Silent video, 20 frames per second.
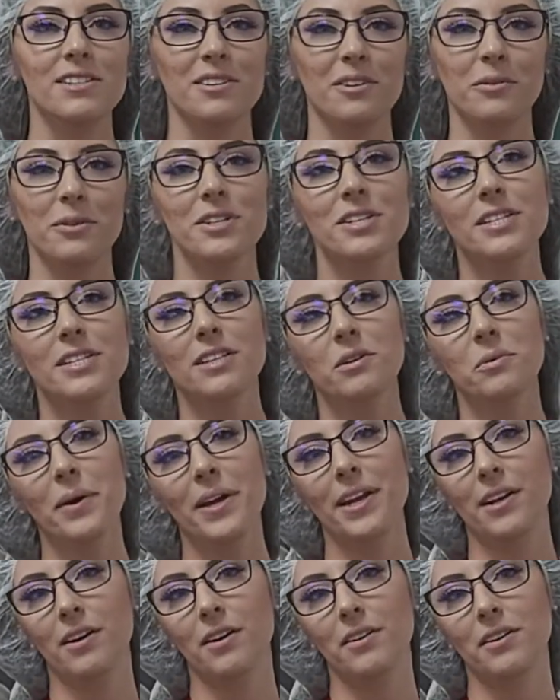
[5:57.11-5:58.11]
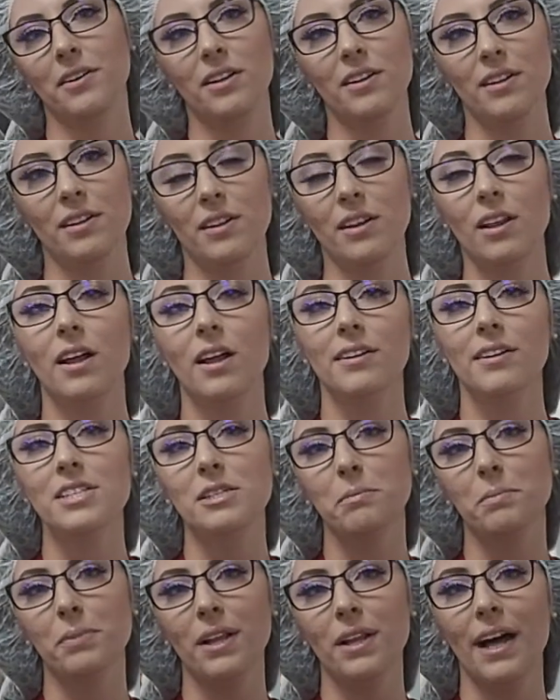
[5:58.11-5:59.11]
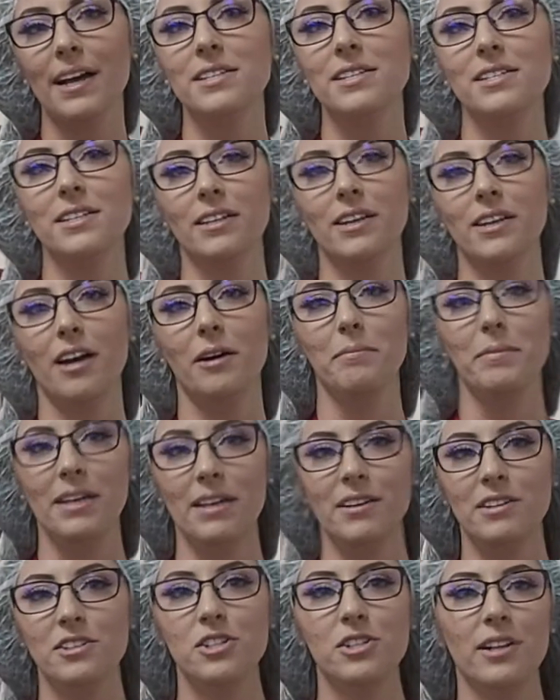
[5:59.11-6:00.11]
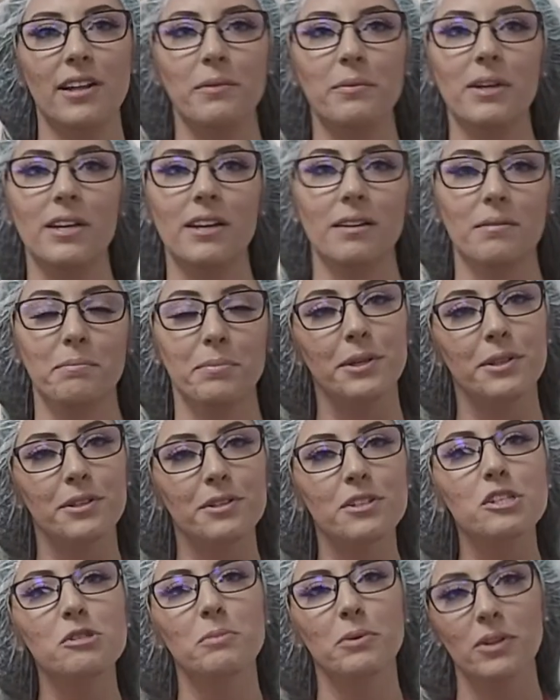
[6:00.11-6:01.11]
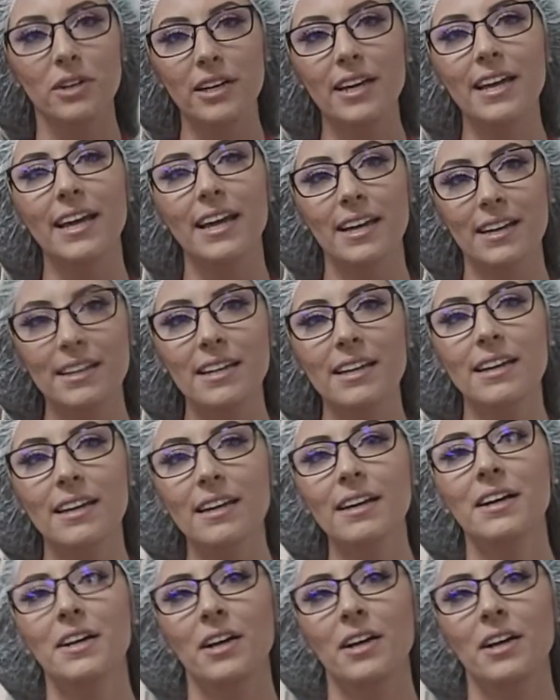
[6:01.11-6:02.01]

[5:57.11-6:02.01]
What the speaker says: So we're still waiting on a lot of supplies to come in so that we can produce more candy.